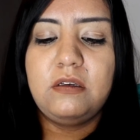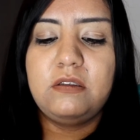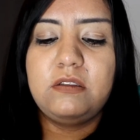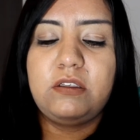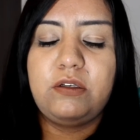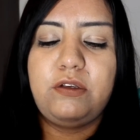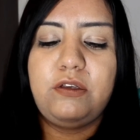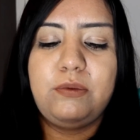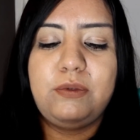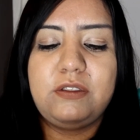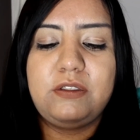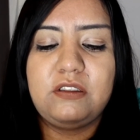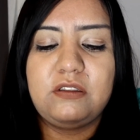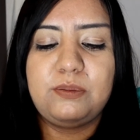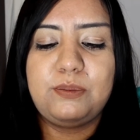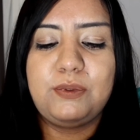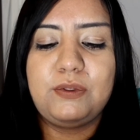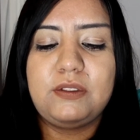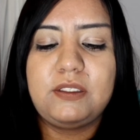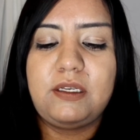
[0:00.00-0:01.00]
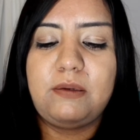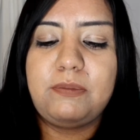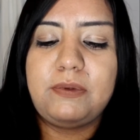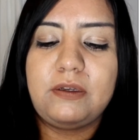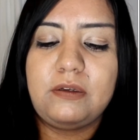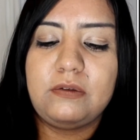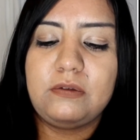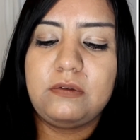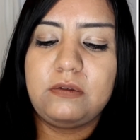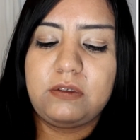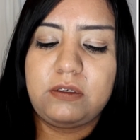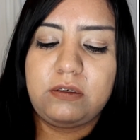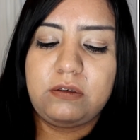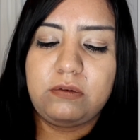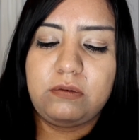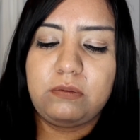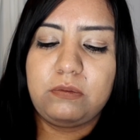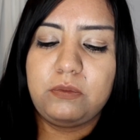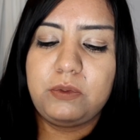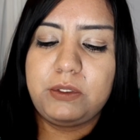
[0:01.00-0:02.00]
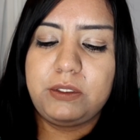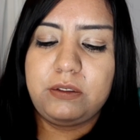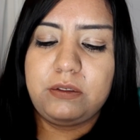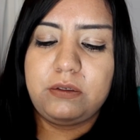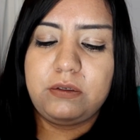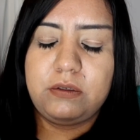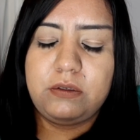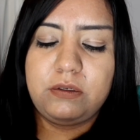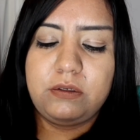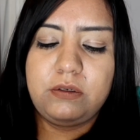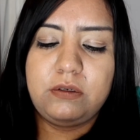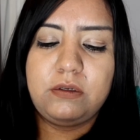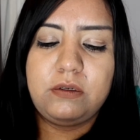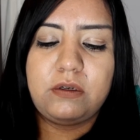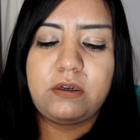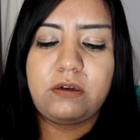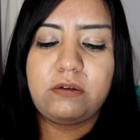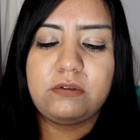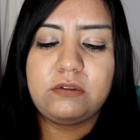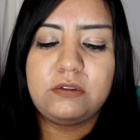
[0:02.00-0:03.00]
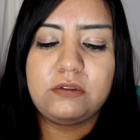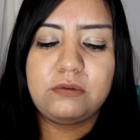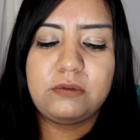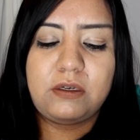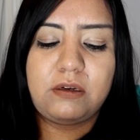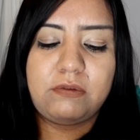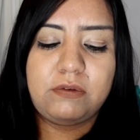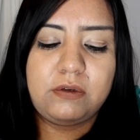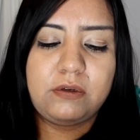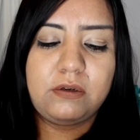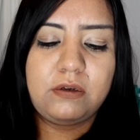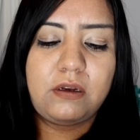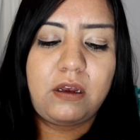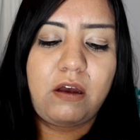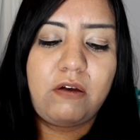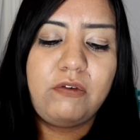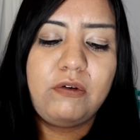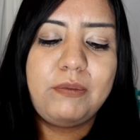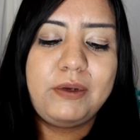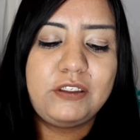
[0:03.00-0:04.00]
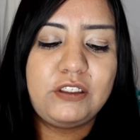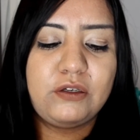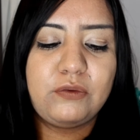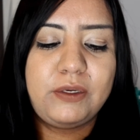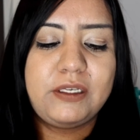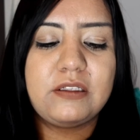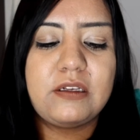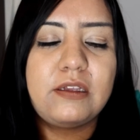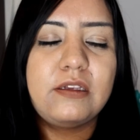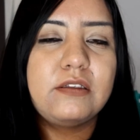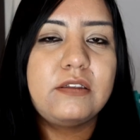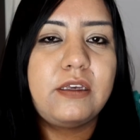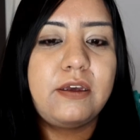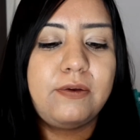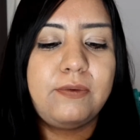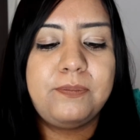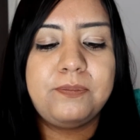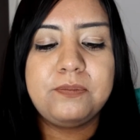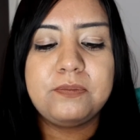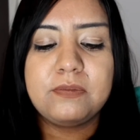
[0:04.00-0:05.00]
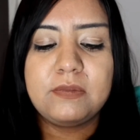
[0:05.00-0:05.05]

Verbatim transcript: so you would just put 10 pounds and one ounce or whatever however much it weighs on the scale